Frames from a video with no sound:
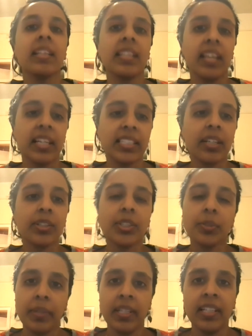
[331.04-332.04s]
The
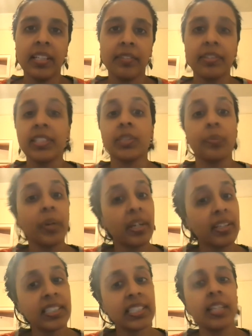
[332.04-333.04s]
ICRTP increases
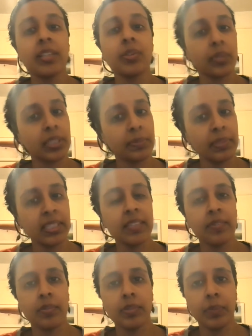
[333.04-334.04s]
awareness and endorsements
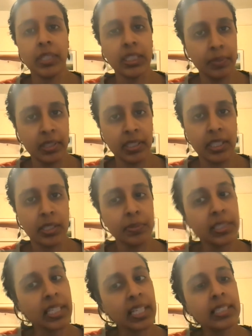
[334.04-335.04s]
of the responsibility to
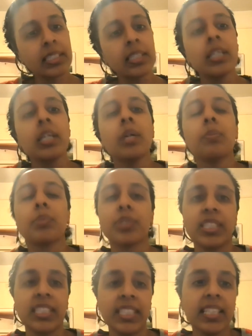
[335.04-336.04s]
protect
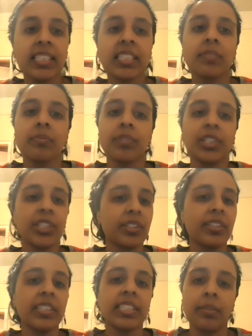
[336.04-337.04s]
pushes states,
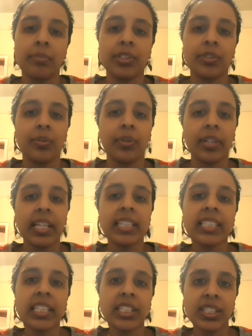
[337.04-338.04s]
regional and sub-regional
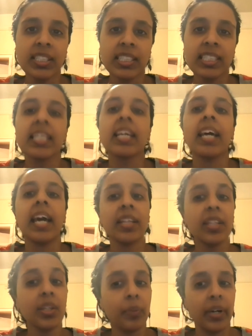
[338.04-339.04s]
organizations, and
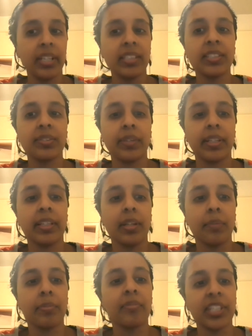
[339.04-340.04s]
the UN to strengthen
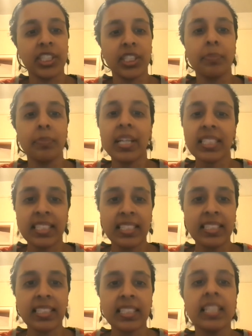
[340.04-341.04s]
their prevention
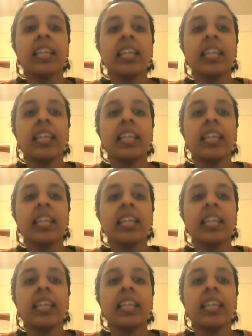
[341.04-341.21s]
capacities,